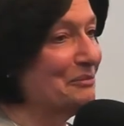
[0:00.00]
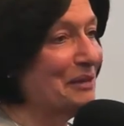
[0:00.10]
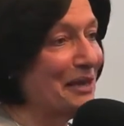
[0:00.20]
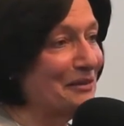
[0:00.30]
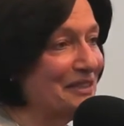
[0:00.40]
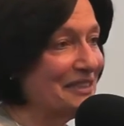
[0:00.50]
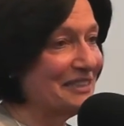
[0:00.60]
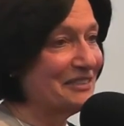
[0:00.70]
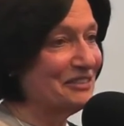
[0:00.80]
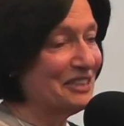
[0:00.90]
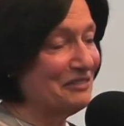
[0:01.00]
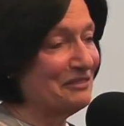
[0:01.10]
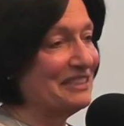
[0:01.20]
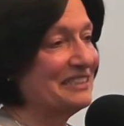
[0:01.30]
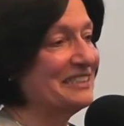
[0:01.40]
are married and their
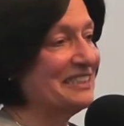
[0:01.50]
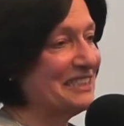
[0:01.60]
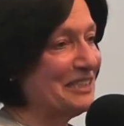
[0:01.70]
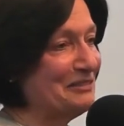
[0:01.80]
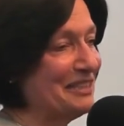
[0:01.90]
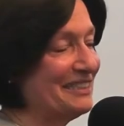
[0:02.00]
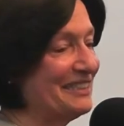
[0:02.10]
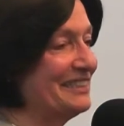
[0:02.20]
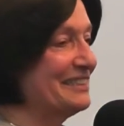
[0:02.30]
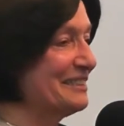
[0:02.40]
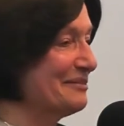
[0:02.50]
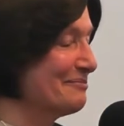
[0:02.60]
generations and generations.